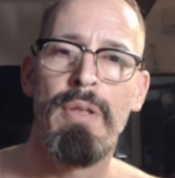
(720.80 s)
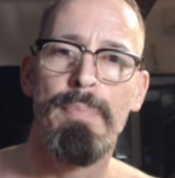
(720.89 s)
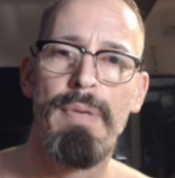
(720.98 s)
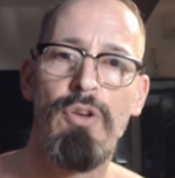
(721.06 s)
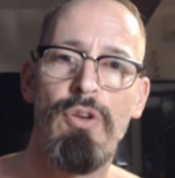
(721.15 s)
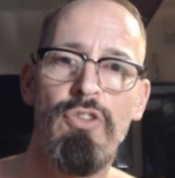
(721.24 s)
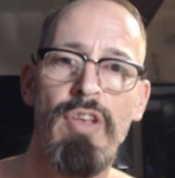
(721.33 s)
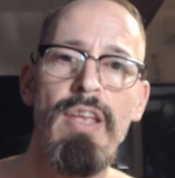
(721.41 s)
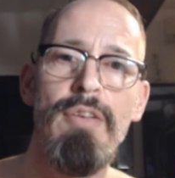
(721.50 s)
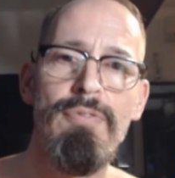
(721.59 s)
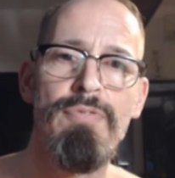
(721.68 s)
because
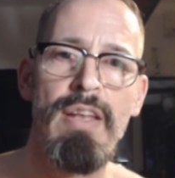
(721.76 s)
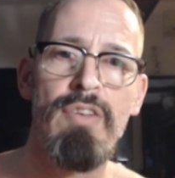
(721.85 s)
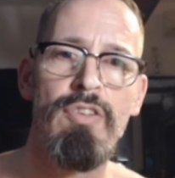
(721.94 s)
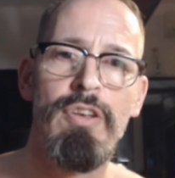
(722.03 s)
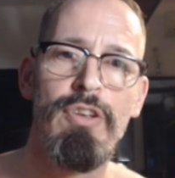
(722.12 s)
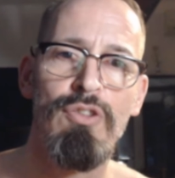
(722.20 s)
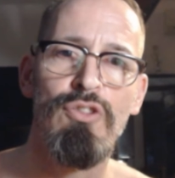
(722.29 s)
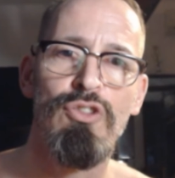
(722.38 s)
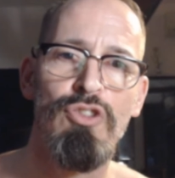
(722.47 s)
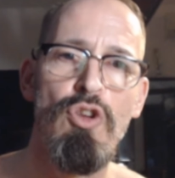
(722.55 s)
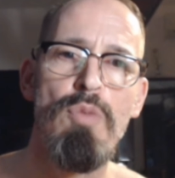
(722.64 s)
he invented
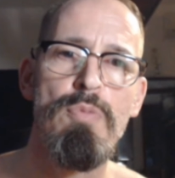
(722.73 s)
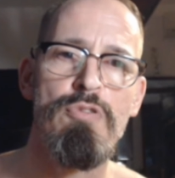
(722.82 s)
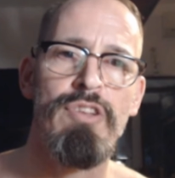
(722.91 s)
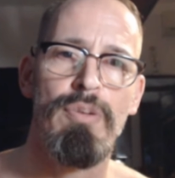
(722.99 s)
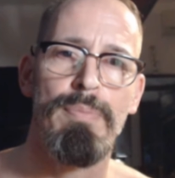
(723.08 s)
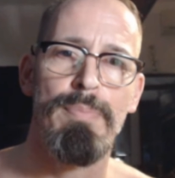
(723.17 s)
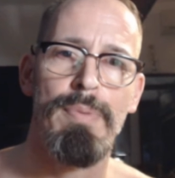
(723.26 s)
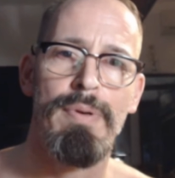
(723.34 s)
consumerism.